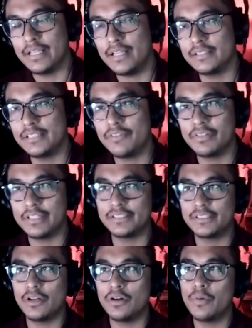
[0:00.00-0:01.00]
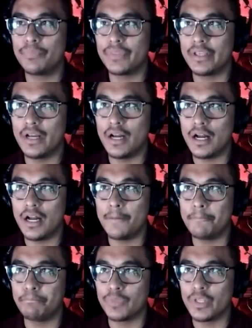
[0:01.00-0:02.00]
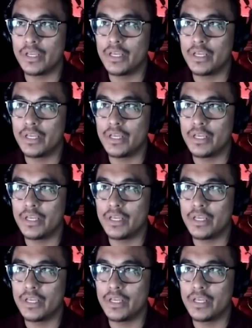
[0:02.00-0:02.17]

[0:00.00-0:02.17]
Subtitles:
Yeah, definitely. So the